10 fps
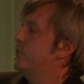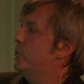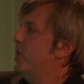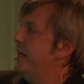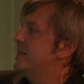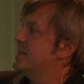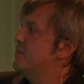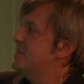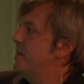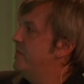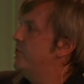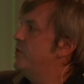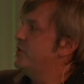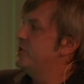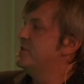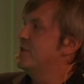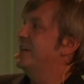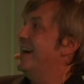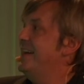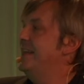created some 7 virtues or
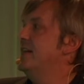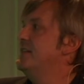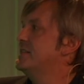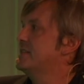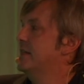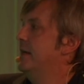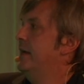guidelines